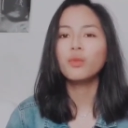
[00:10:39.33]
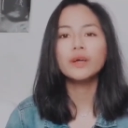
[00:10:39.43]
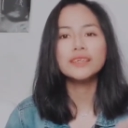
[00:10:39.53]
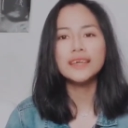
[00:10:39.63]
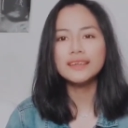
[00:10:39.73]

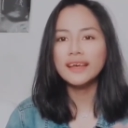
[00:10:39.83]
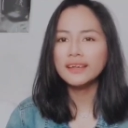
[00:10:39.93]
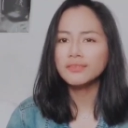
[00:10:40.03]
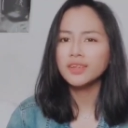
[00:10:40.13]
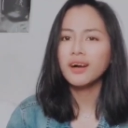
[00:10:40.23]
well, it's not the
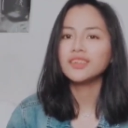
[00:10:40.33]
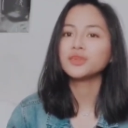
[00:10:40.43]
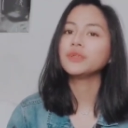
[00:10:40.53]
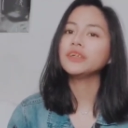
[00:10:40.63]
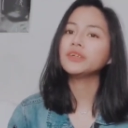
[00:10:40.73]
end of the
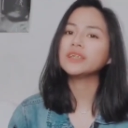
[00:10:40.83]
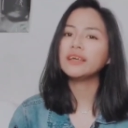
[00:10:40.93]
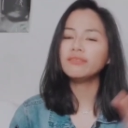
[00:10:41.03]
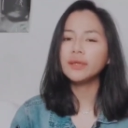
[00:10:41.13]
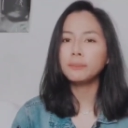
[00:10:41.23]
concert, when they're
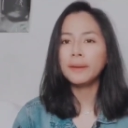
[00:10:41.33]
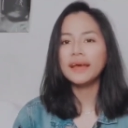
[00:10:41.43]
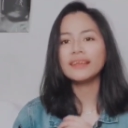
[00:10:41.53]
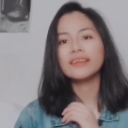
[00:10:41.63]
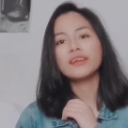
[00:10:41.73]
giving a
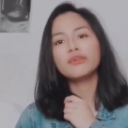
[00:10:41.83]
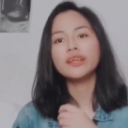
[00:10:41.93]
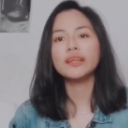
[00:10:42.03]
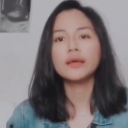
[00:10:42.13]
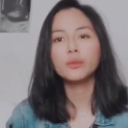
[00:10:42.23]
mint and they're
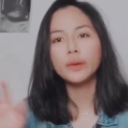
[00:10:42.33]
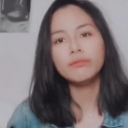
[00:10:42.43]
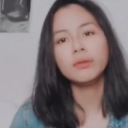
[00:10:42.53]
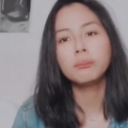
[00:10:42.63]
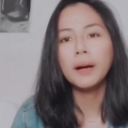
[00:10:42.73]
already like
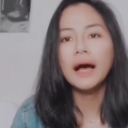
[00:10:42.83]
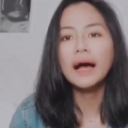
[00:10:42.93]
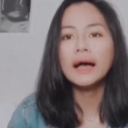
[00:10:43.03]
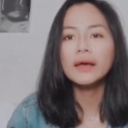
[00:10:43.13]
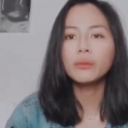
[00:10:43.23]
waving
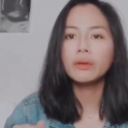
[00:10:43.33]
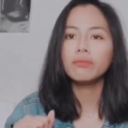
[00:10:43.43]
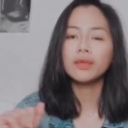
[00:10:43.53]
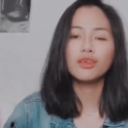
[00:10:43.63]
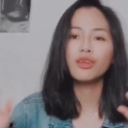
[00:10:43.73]
bye,
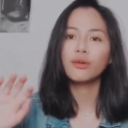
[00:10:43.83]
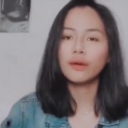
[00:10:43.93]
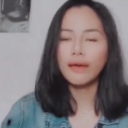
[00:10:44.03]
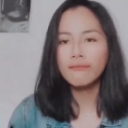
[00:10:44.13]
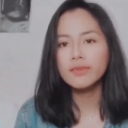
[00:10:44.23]
waving, you
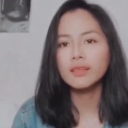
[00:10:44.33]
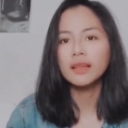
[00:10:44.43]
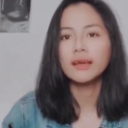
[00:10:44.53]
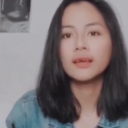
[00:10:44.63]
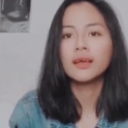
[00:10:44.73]
know,
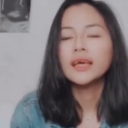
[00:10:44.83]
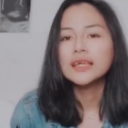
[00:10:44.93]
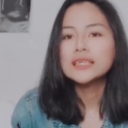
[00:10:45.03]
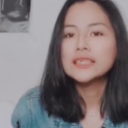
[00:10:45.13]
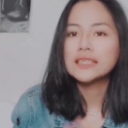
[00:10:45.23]
like
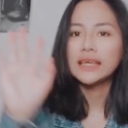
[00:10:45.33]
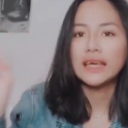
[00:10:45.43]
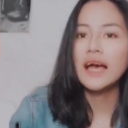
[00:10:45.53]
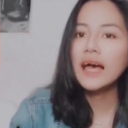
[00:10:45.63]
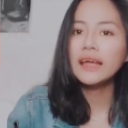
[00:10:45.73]

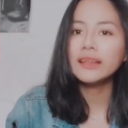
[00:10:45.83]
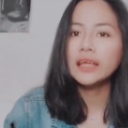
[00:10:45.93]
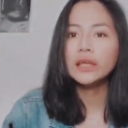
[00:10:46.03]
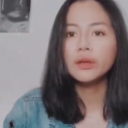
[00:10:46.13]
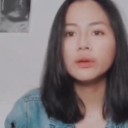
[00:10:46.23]
saying hi,
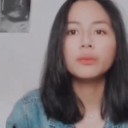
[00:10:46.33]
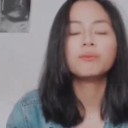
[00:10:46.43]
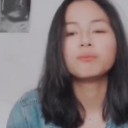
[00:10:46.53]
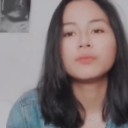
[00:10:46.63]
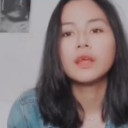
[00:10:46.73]
thank you
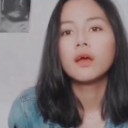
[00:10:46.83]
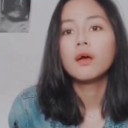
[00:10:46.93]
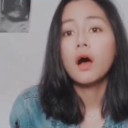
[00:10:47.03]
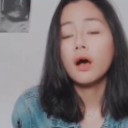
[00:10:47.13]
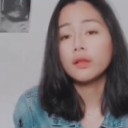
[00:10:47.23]

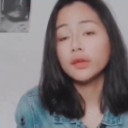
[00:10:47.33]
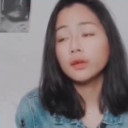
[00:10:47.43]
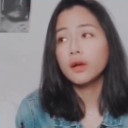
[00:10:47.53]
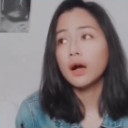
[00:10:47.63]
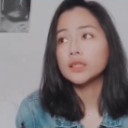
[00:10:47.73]
on
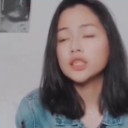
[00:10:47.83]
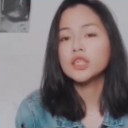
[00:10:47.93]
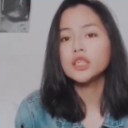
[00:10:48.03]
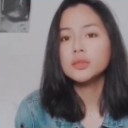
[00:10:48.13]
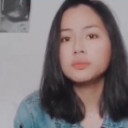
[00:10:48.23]
their
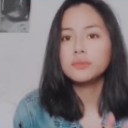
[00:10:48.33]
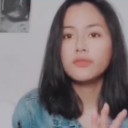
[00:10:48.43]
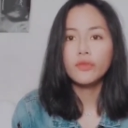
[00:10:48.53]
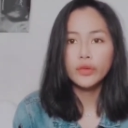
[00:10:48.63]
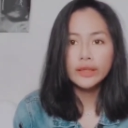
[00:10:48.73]
concert
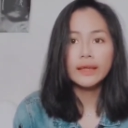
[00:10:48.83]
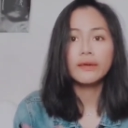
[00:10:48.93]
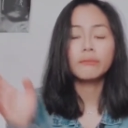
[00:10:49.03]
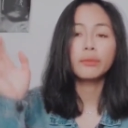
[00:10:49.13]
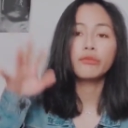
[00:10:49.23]
before
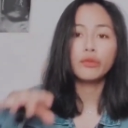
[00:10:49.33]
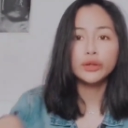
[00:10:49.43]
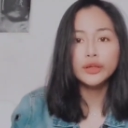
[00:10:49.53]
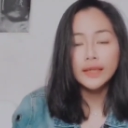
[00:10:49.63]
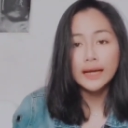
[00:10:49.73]

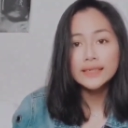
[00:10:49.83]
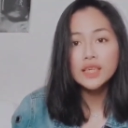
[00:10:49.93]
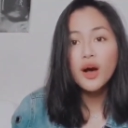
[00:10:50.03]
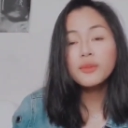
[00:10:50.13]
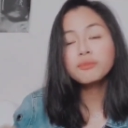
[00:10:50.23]
their
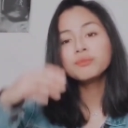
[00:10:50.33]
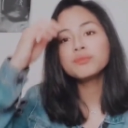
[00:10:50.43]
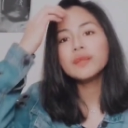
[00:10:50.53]
last song.